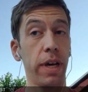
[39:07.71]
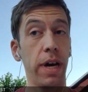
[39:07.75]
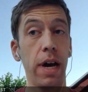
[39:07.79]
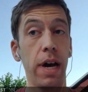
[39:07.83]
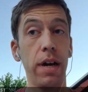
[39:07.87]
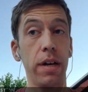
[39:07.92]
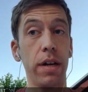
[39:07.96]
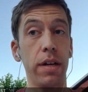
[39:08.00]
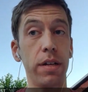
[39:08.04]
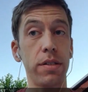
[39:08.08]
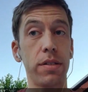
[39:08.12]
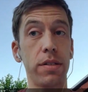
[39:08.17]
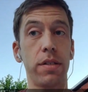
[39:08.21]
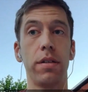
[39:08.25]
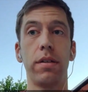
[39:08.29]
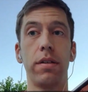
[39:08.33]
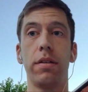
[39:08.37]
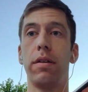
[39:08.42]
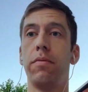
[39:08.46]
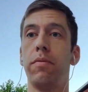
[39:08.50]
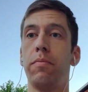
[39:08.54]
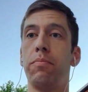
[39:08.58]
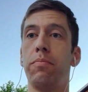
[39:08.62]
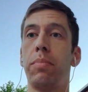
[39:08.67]
honest,
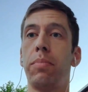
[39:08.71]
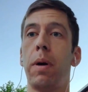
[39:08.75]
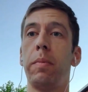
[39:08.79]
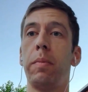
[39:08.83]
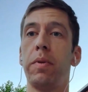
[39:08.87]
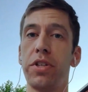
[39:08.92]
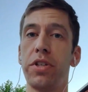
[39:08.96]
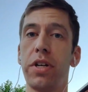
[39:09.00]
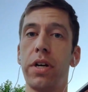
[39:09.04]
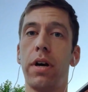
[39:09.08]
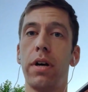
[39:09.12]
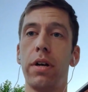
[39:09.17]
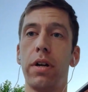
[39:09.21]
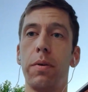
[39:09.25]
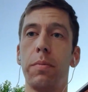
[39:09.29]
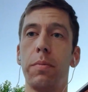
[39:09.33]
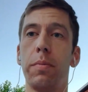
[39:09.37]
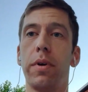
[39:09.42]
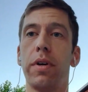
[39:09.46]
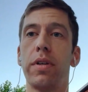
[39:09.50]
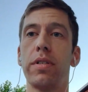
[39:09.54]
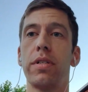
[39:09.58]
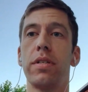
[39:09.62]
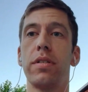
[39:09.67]
publishing
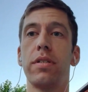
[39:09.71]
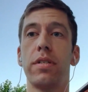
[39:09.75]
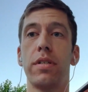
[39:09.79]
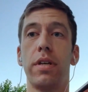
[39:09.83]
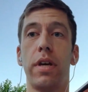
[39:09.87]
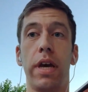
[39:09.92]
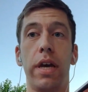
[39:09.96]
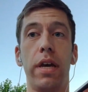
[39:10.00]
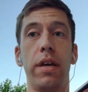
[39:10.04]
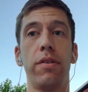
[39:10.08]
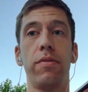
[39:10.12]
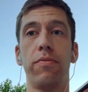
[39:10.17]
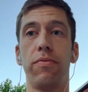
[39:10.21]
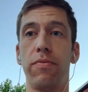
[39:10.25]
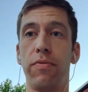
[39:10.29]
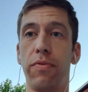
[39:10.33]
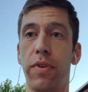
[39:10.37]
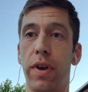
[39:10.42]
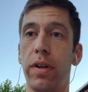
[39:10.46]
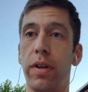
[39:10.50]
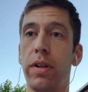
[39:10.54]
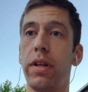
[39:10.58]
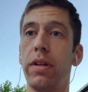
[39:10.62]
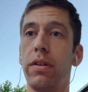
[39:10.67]
audiobooks is a
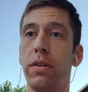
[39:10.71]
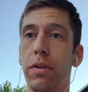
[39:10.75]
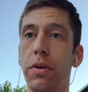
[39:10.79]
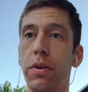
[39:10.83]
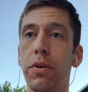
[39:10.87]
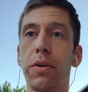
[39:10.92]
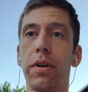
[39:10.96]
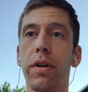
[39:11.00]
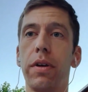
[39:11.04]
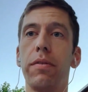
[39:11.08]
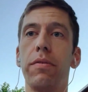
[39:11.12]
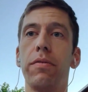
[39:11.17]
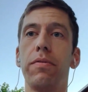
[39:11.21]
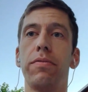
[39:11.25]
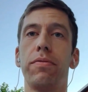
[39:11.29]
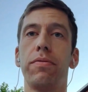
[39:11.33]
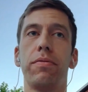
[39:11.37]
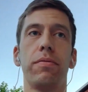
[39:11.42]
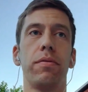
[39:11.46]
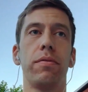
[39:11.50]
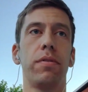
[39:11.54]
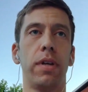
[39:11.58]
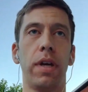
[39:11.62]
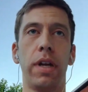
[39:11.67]
fairly lucrative
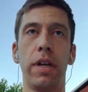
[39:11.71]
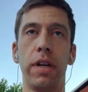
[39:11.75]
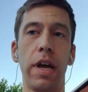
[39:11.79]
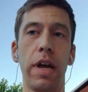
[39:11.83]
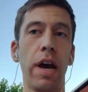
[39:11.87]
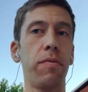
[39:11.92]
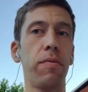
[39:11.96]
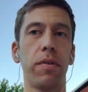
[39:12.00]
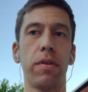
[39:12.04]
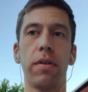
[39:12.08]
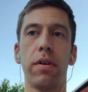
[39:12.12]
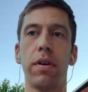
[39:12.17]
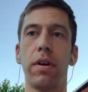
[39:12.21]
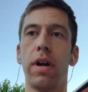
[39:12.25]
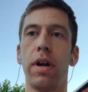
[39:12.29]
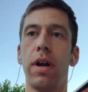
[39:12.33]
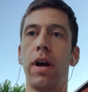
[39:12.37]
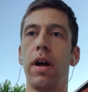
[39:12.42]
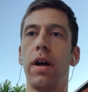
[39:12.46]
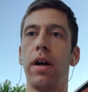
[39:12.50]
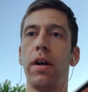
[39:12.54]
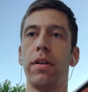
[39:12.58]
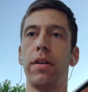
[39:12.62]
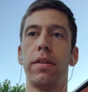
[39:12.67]
endeavor.
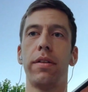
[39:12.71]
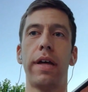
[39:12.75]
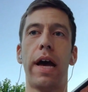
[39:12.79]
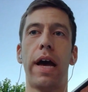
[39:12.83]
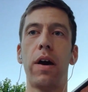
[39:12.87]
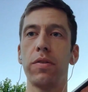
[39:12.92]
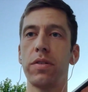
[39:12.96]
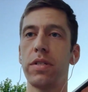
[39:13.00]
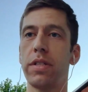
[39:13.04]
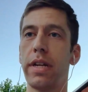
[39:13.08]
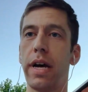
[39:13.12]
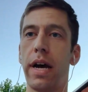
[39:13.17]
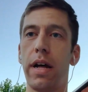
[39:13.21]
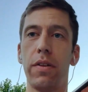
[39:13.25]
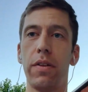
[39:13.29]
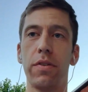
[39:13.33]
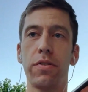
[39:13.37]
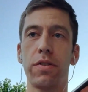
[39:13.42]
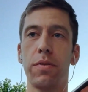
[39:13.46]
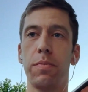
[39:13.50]
$1,000 a